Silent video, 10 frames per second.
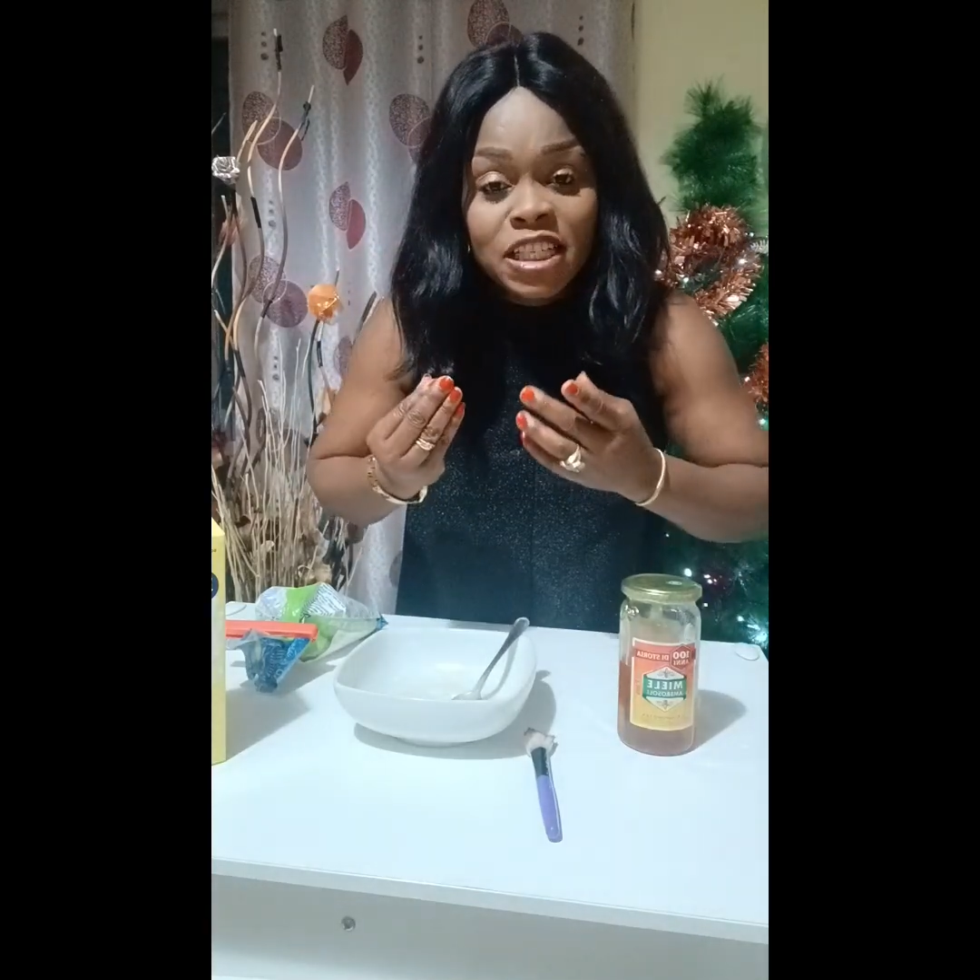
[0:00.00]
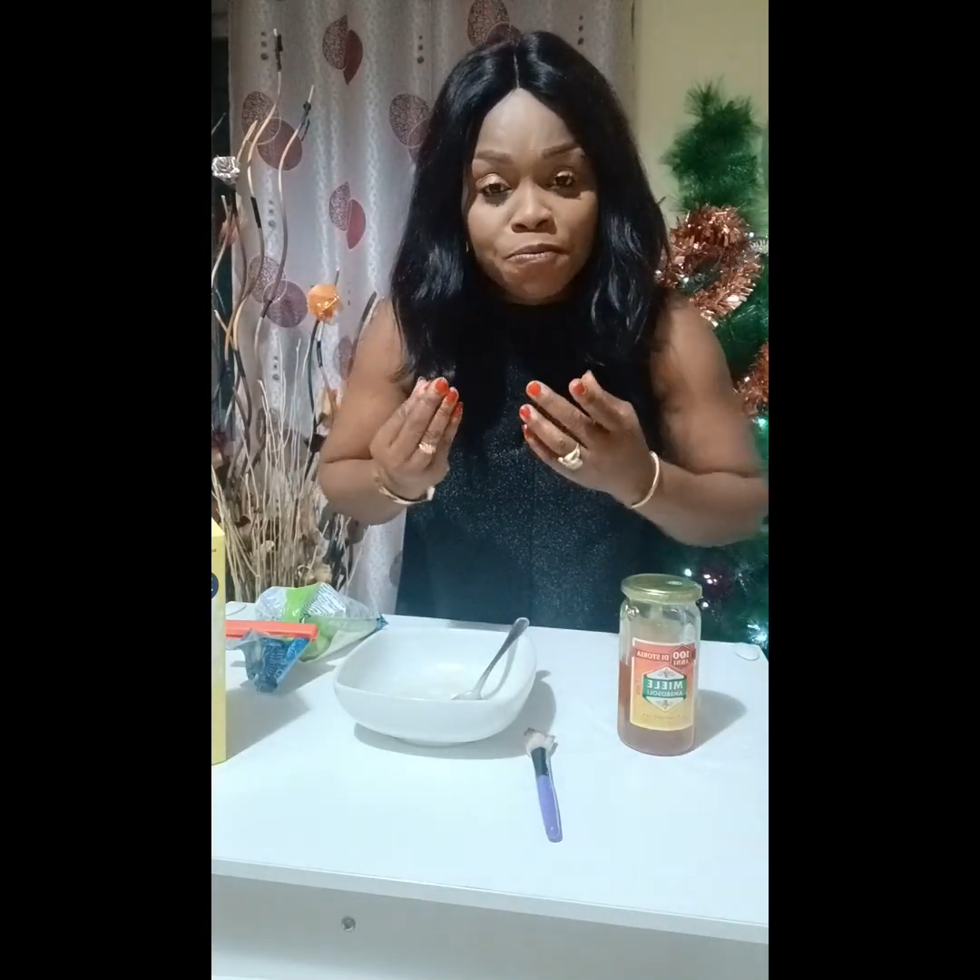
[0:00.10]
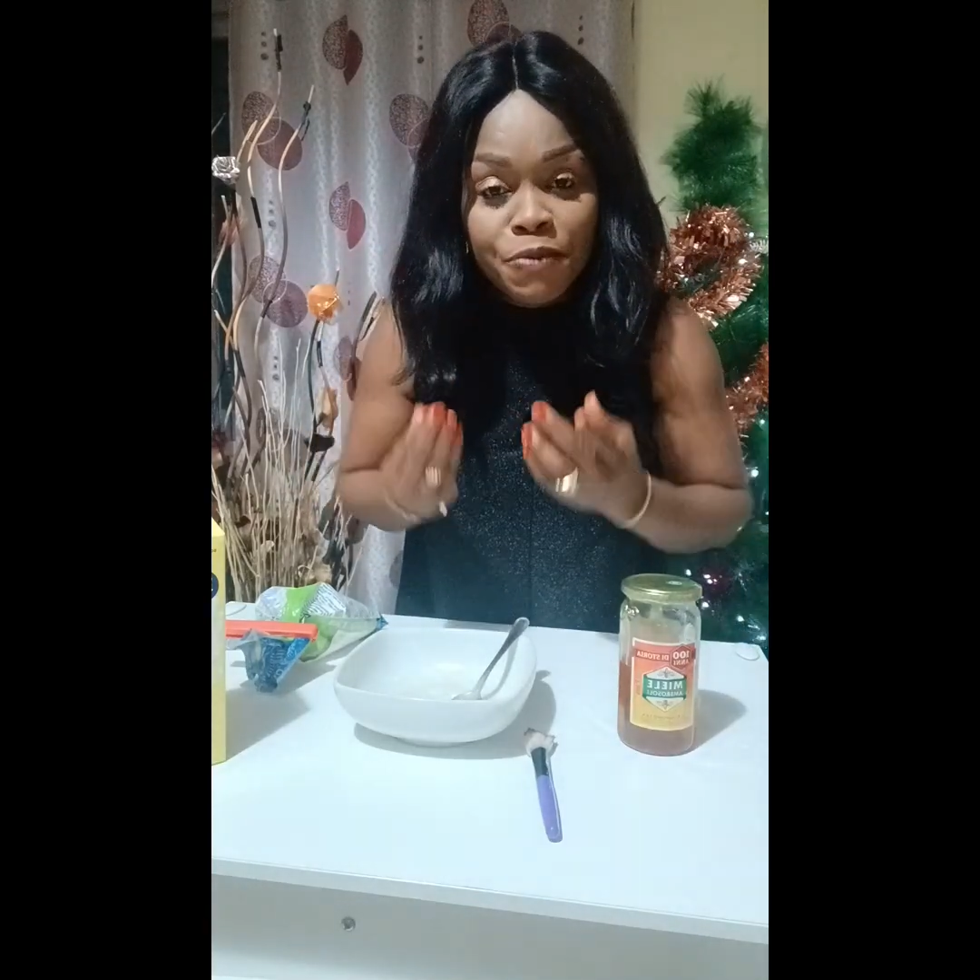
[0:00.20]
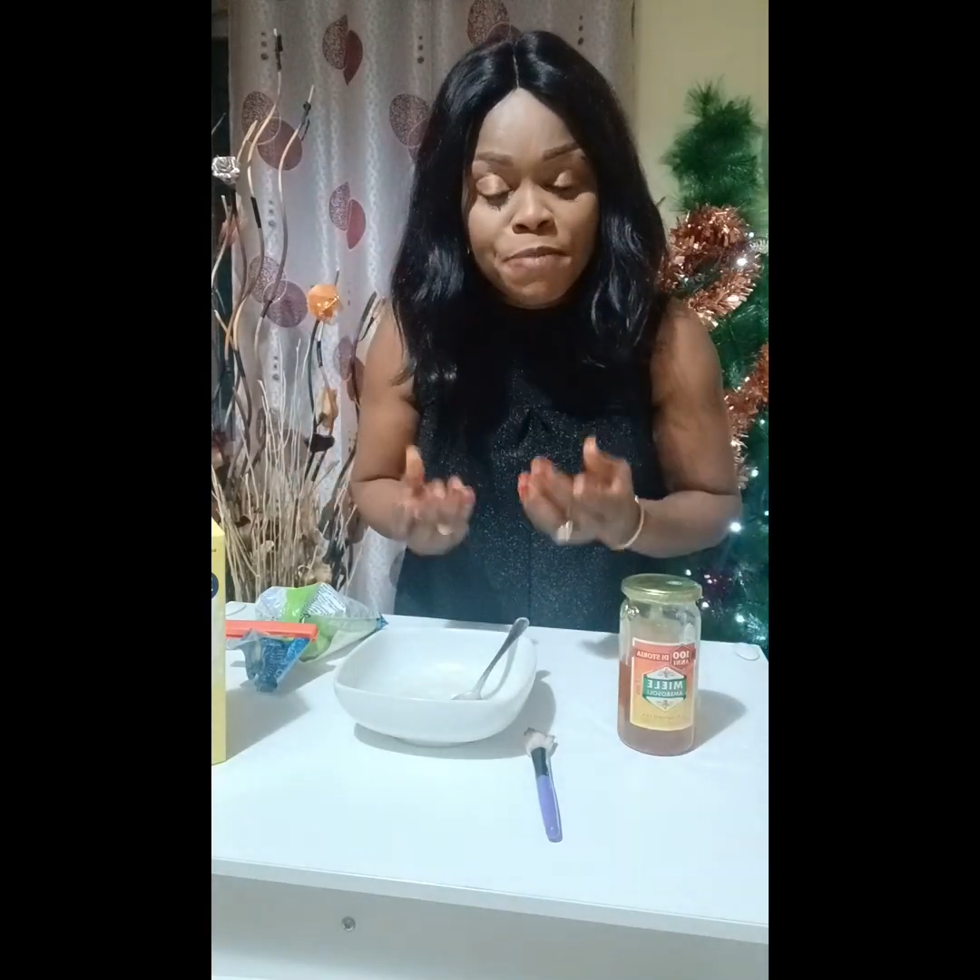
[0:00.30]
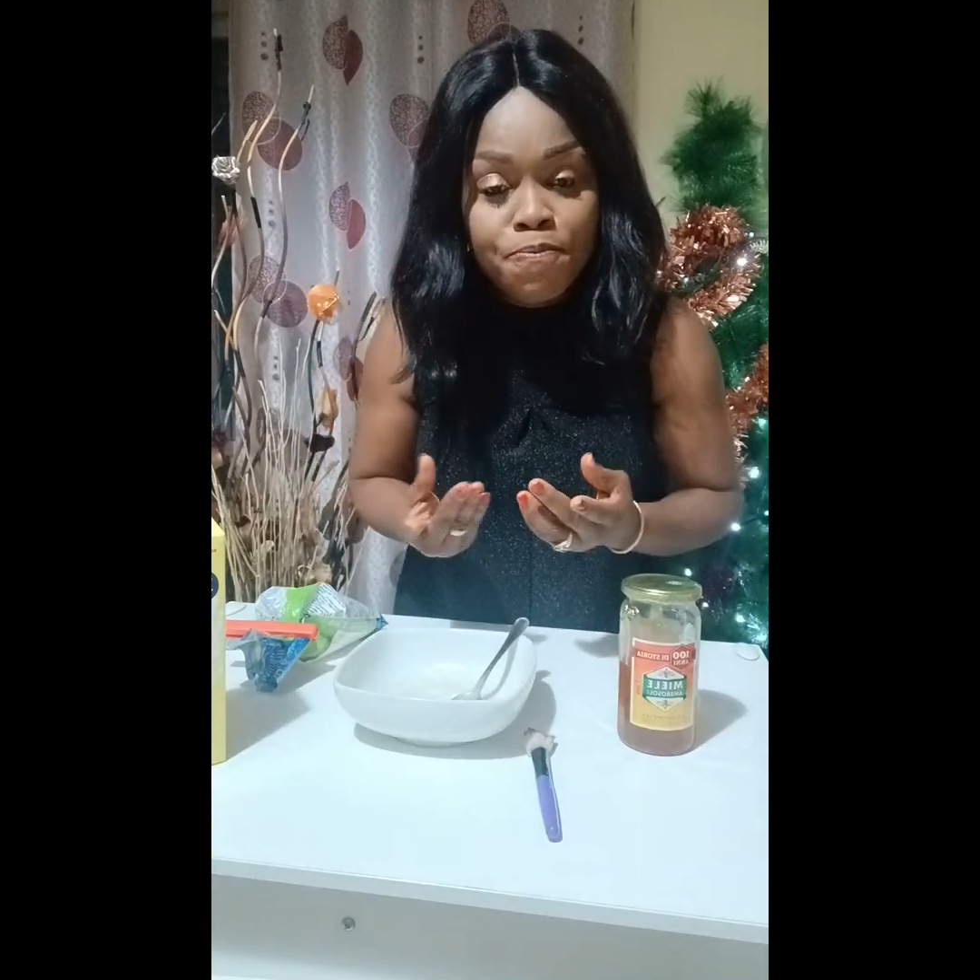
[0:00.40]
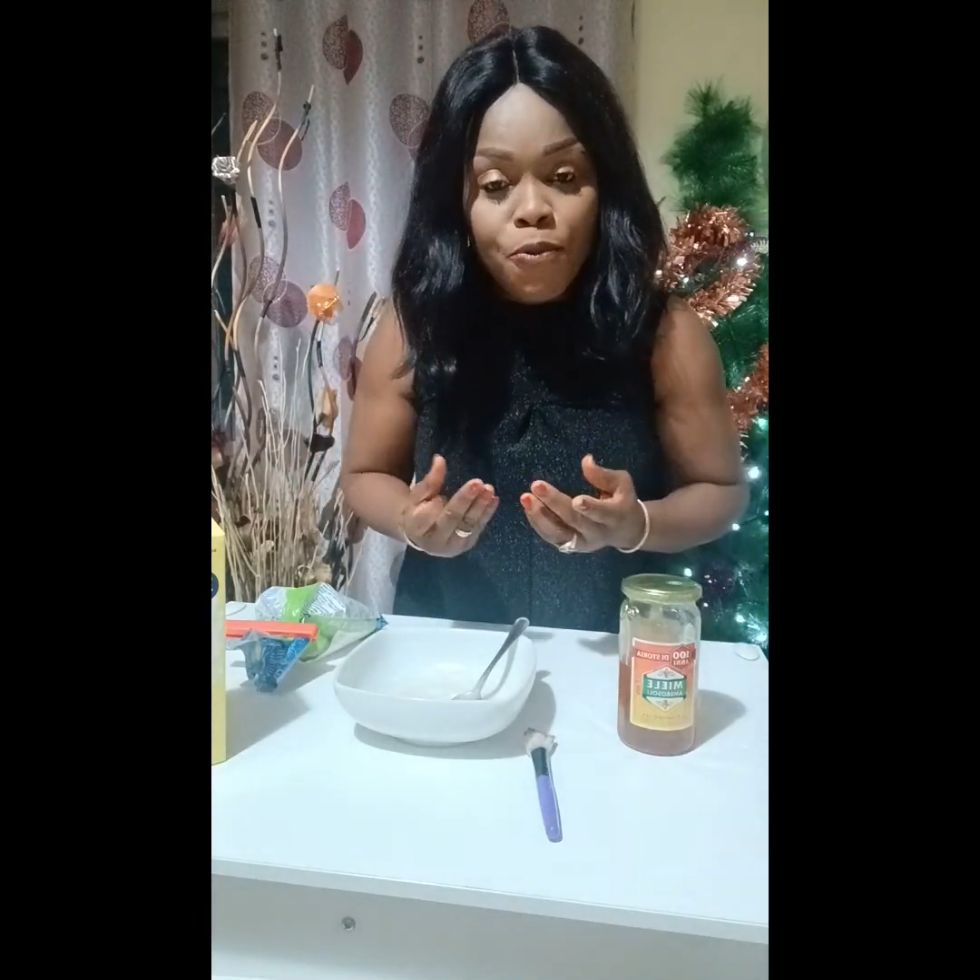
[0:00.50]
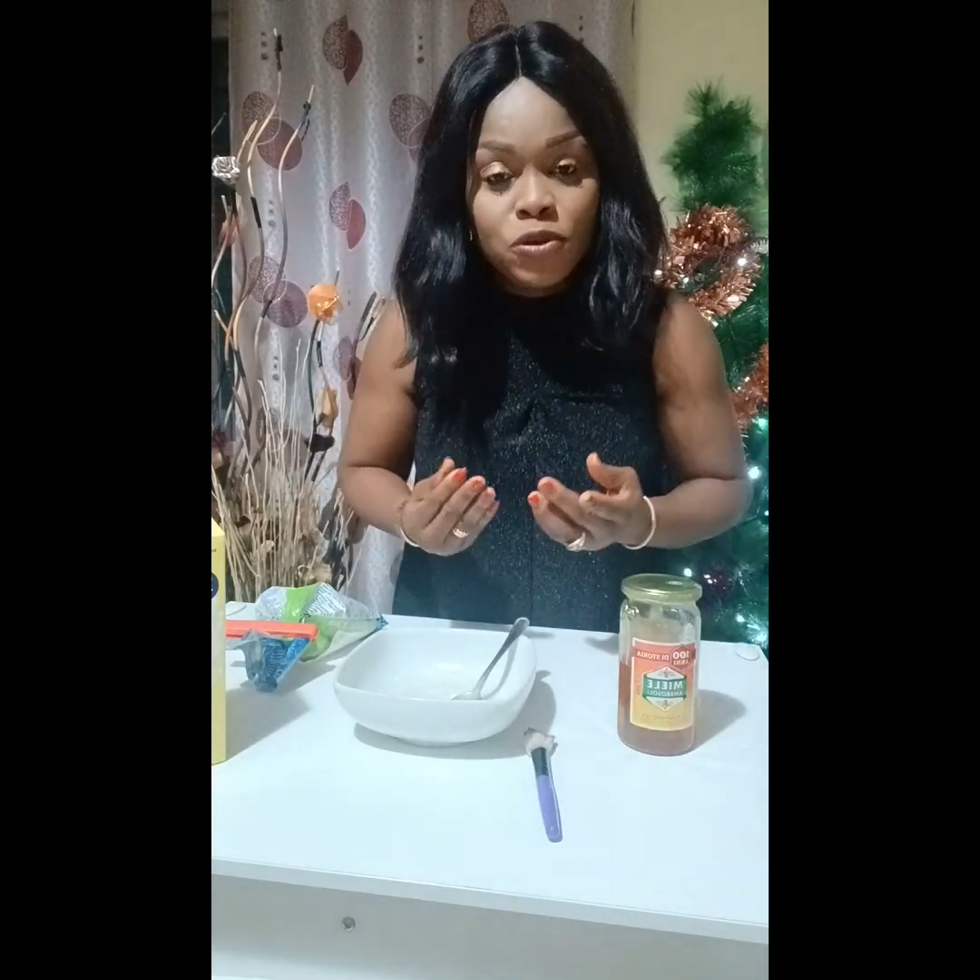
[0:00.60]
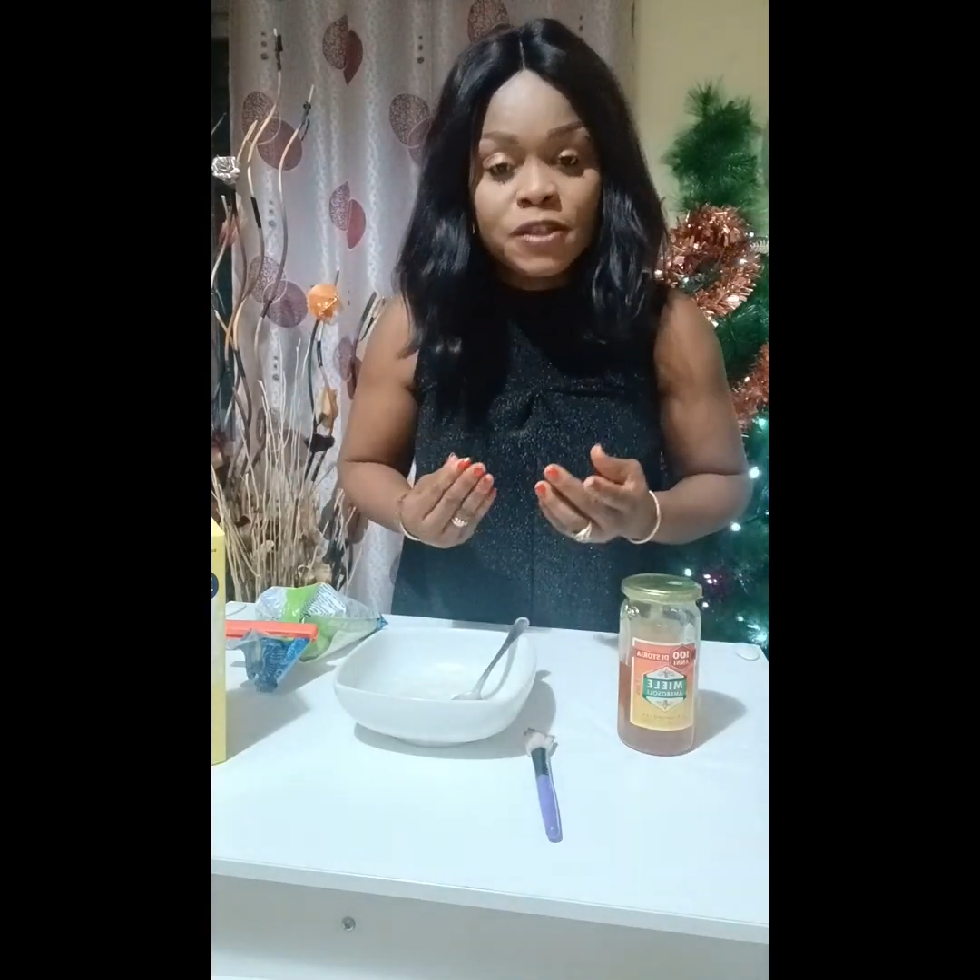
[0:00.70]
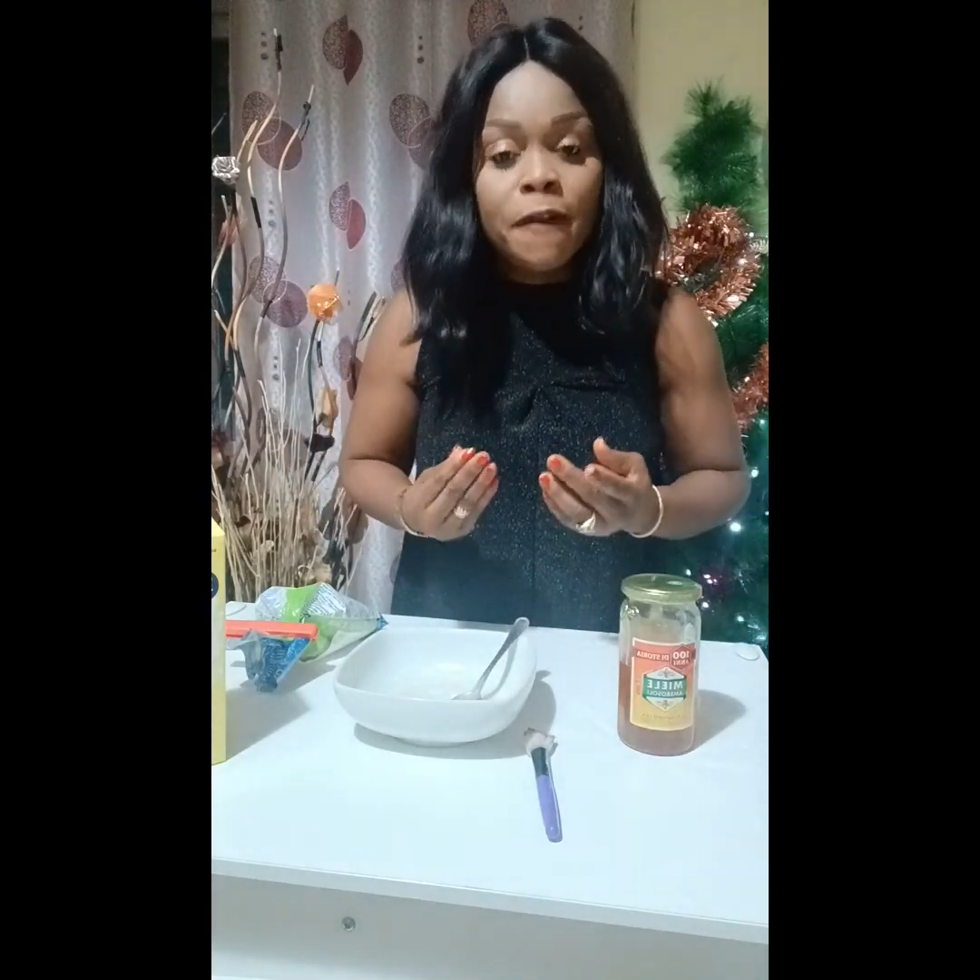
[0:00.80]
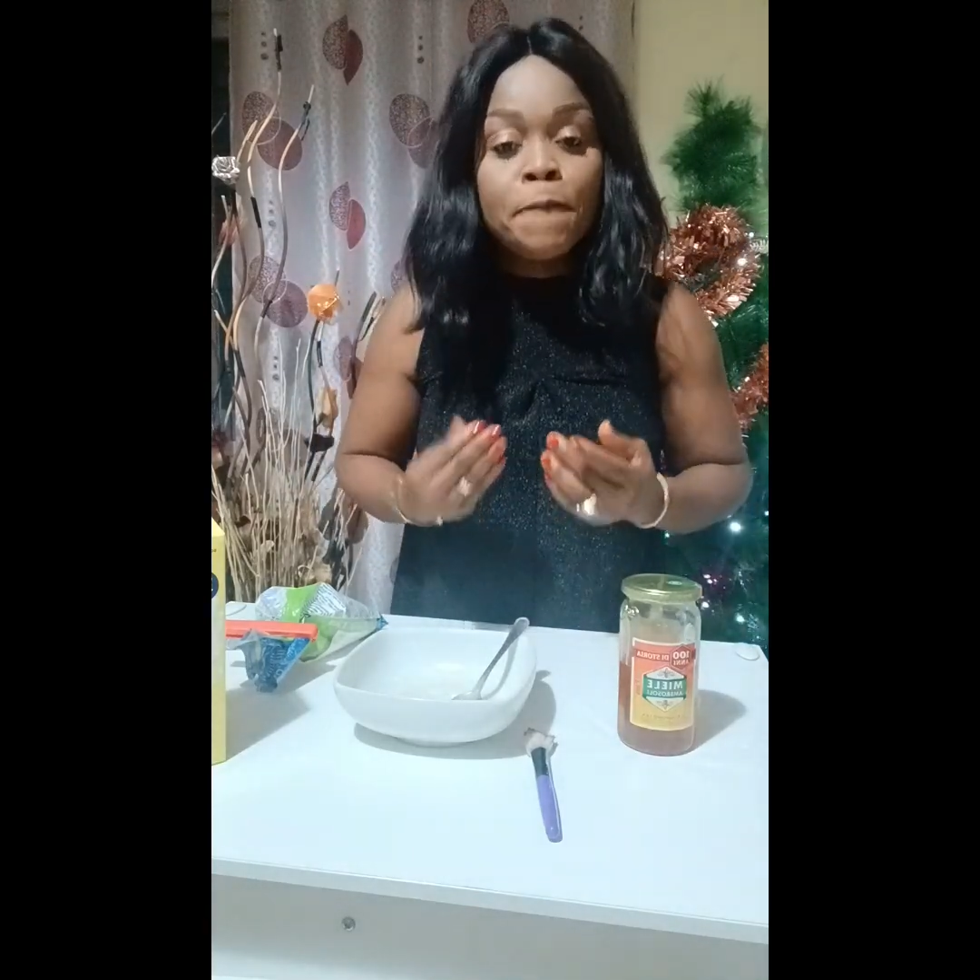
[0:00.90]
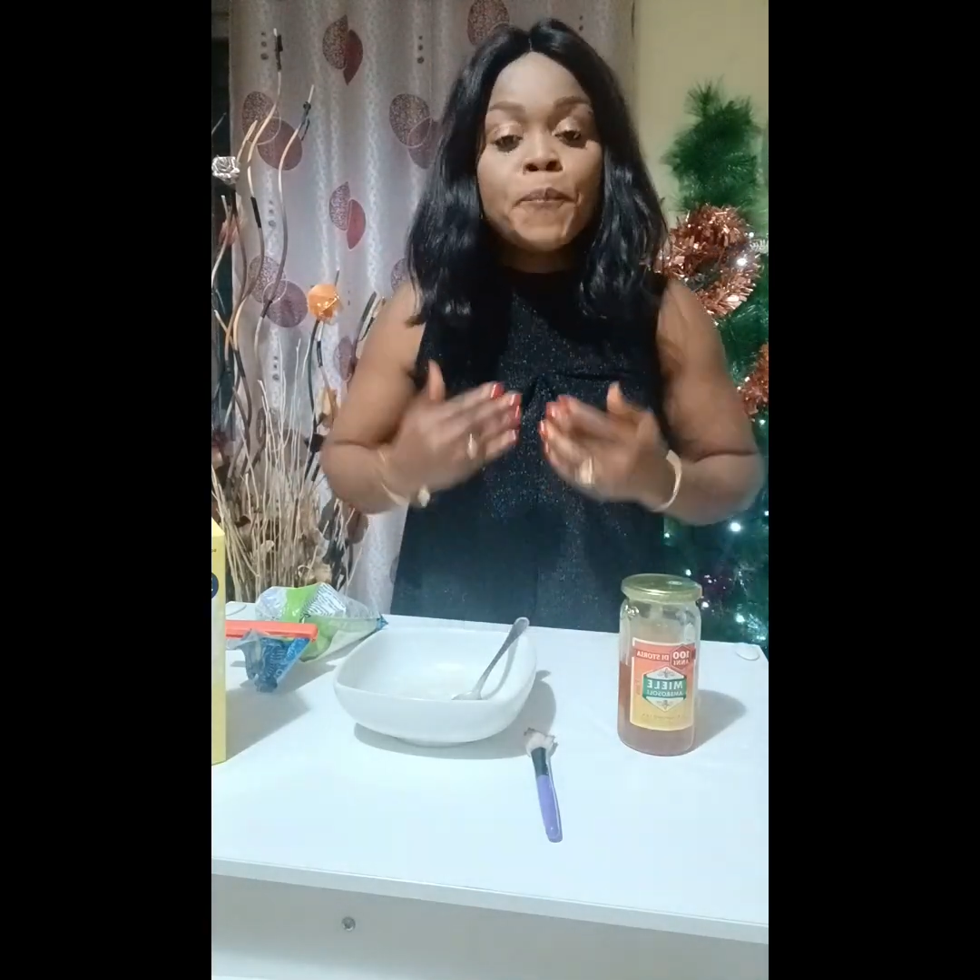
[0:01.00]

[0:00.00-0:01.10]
down and